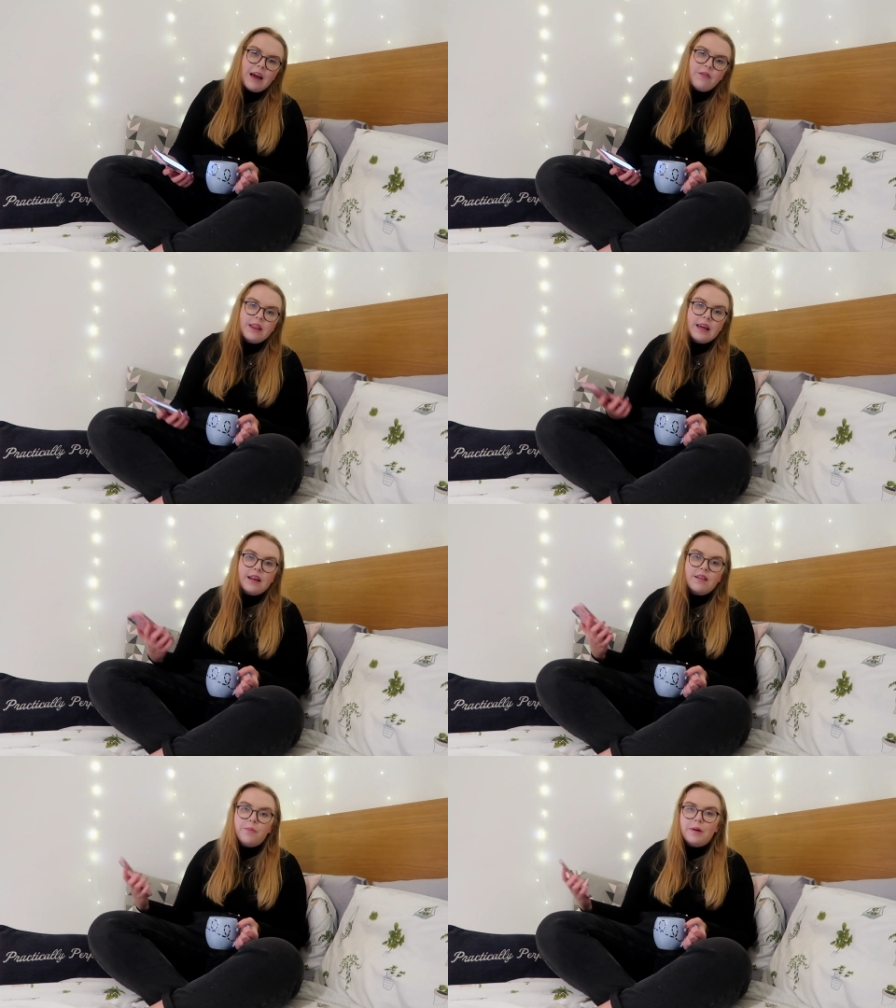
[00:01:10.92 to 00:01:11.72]
everything
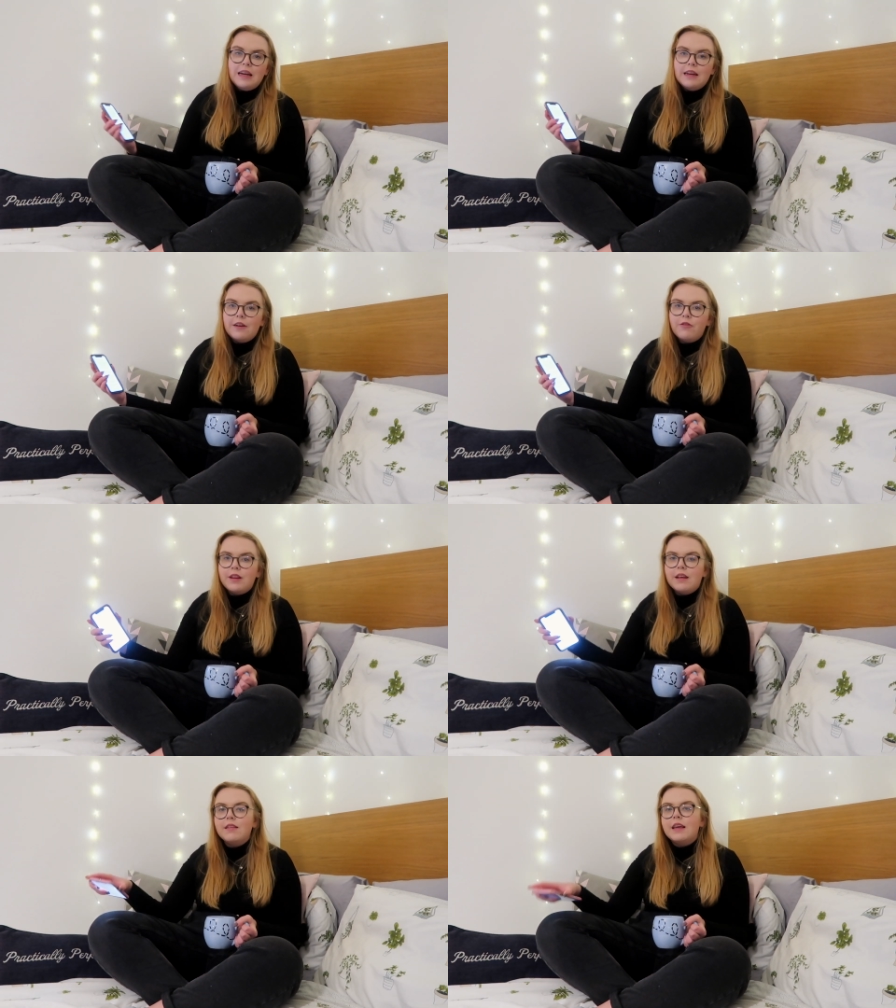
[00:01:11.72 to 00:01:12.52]
is completely different
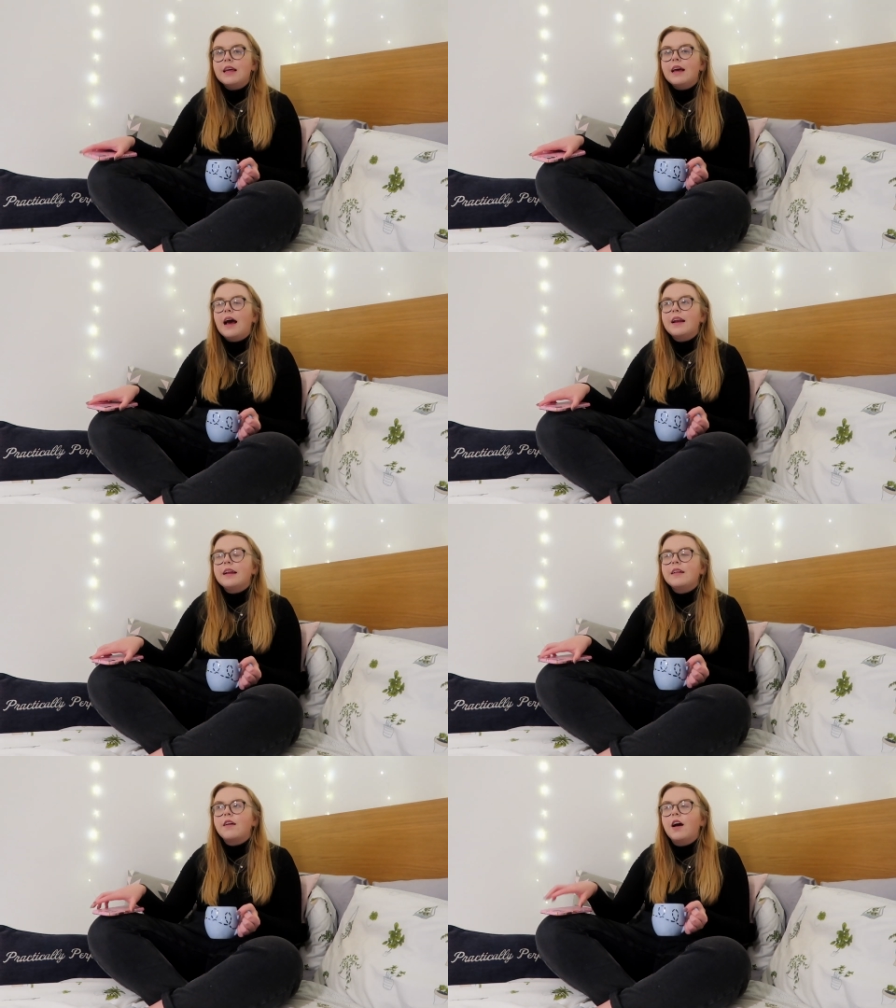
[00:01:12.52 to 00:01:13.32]
this year and
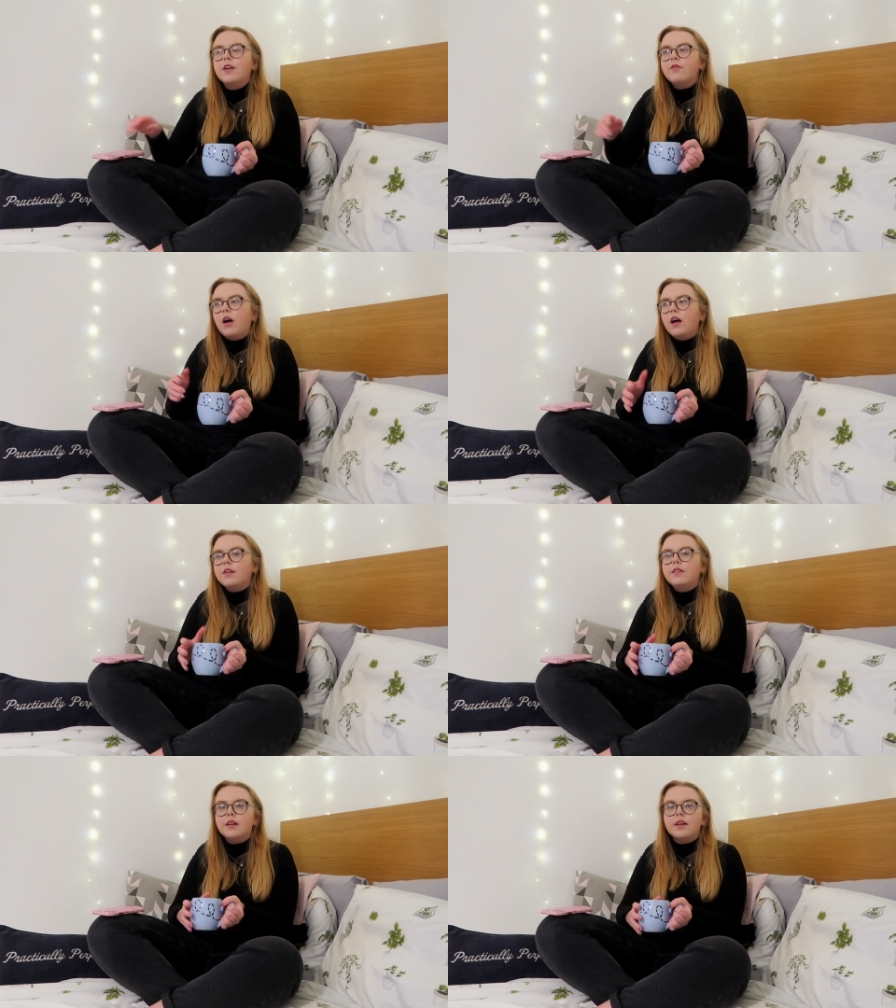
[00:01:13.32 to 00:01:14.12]
it's kind of
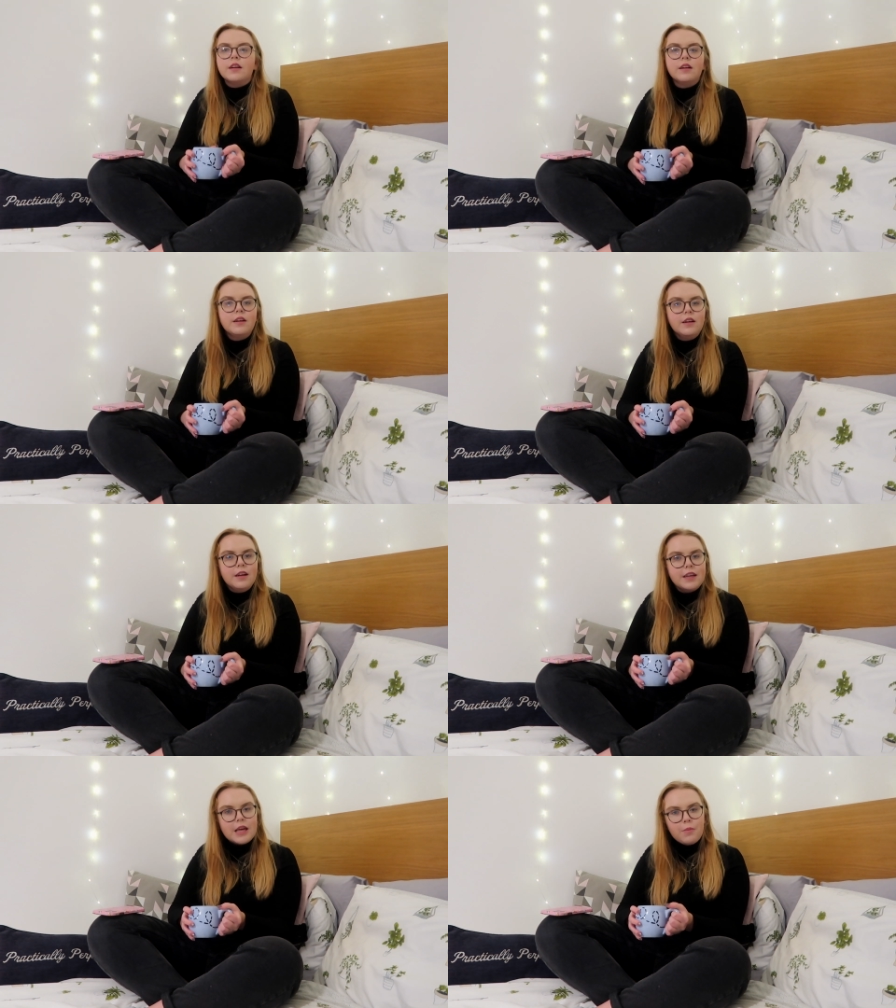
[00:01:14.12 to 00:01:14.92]
hard to
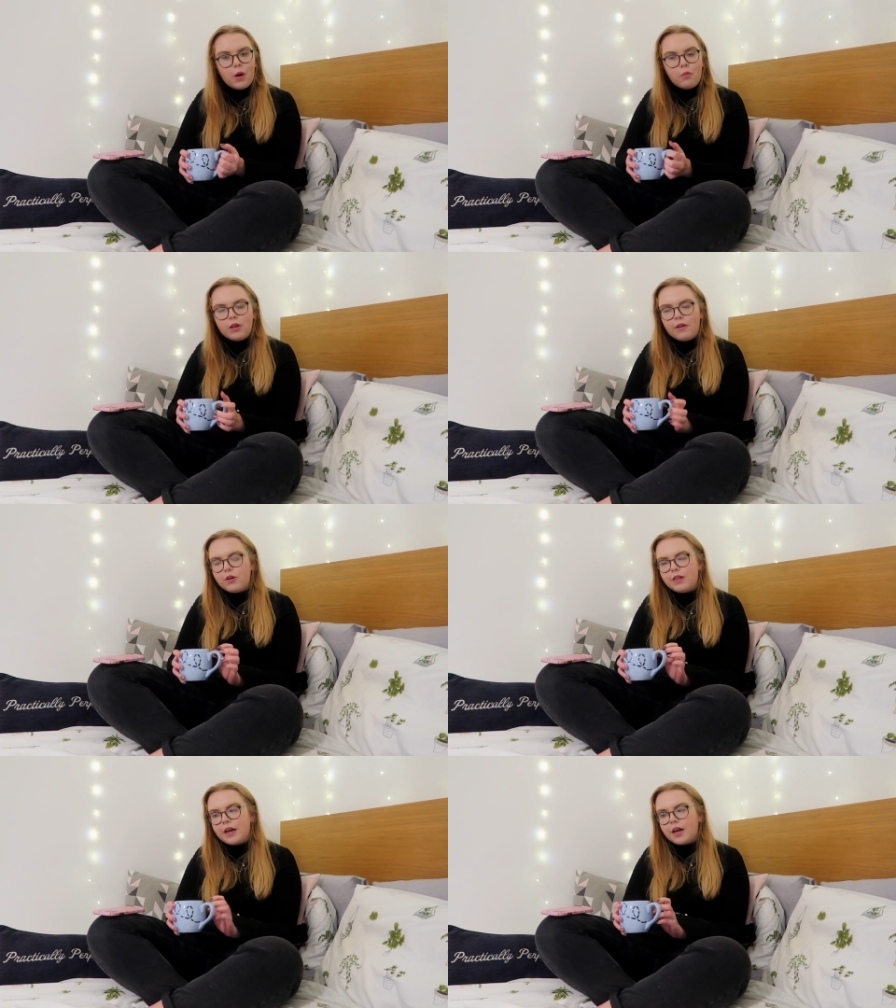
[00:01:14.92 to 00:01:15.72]
keep up with
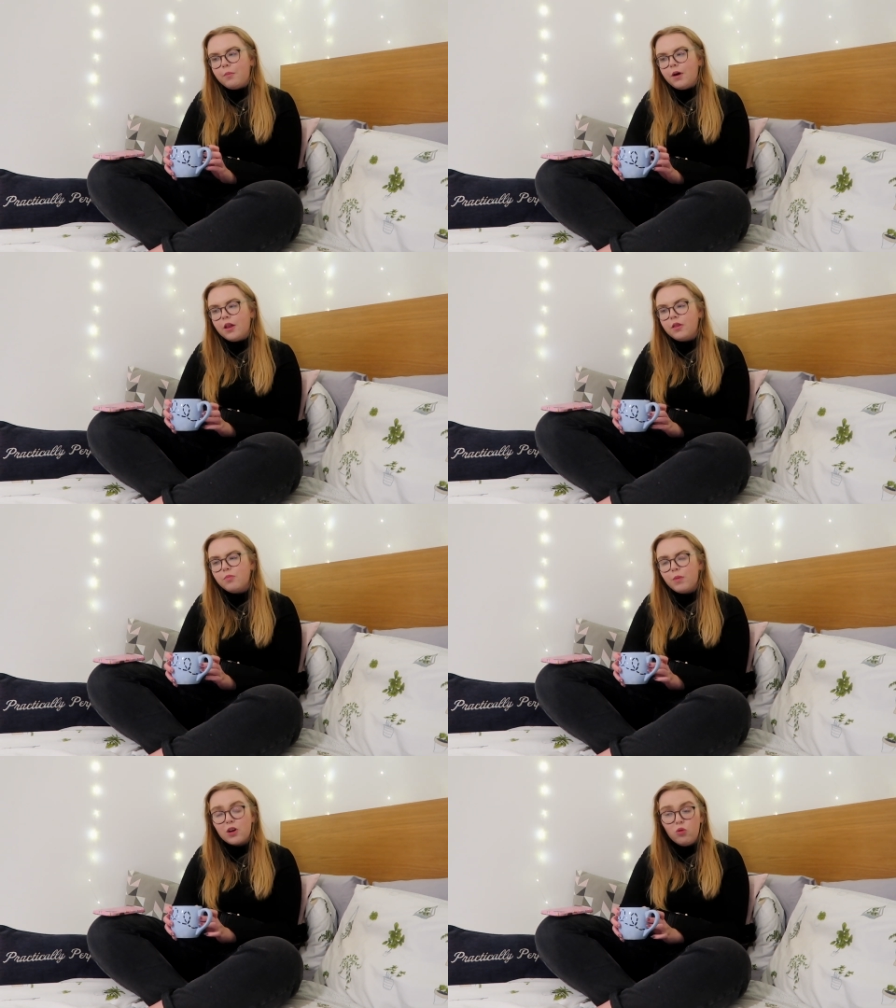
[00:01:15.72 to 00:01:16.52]
everything, but
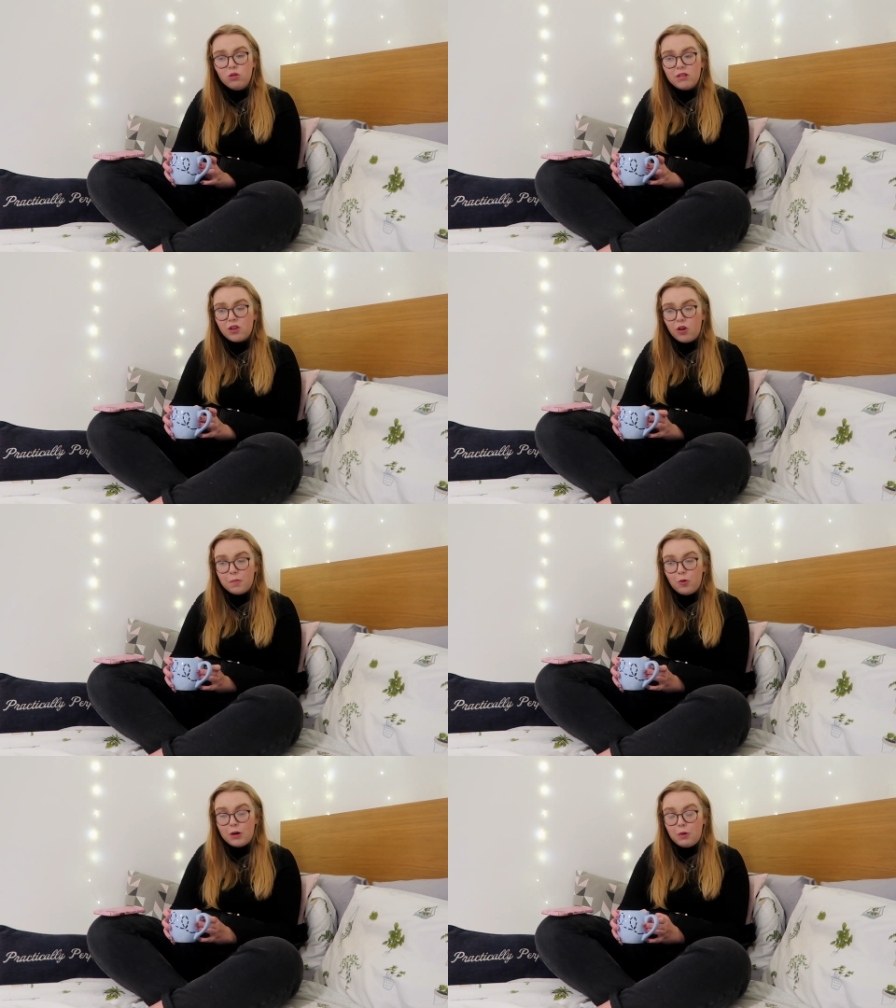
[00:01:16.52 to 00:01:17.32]
my course is going
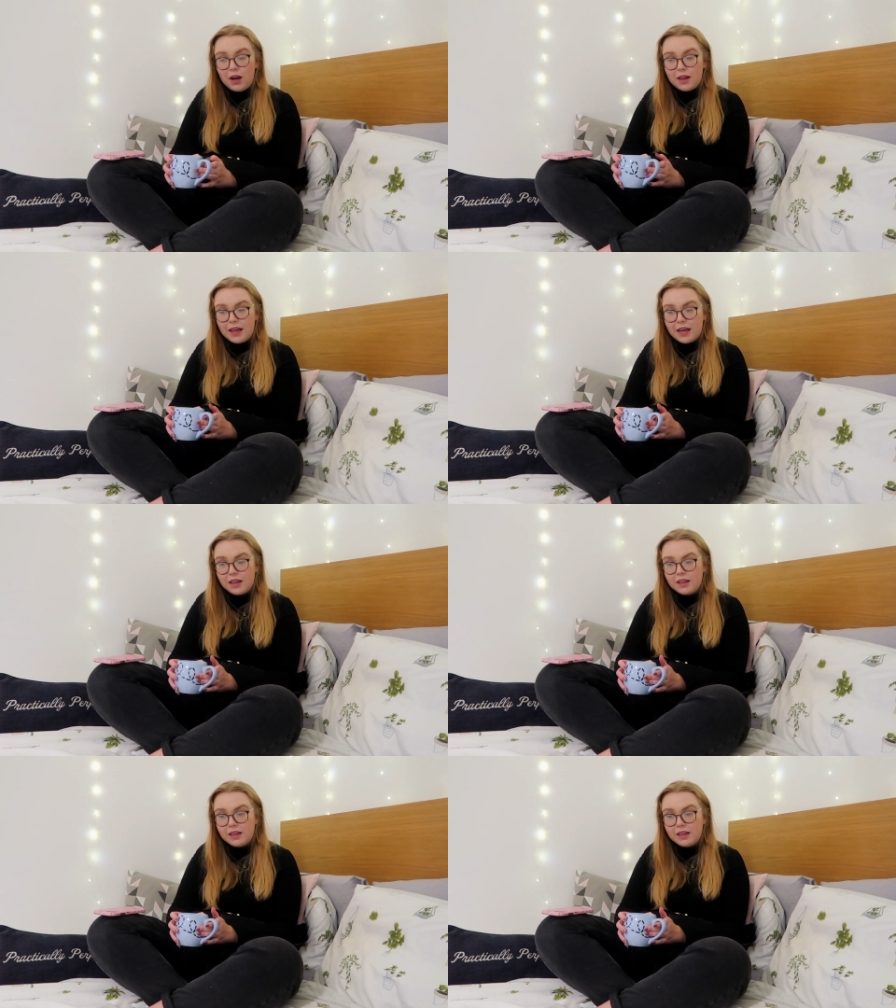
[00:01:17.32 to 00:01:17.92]
pretty well, I think.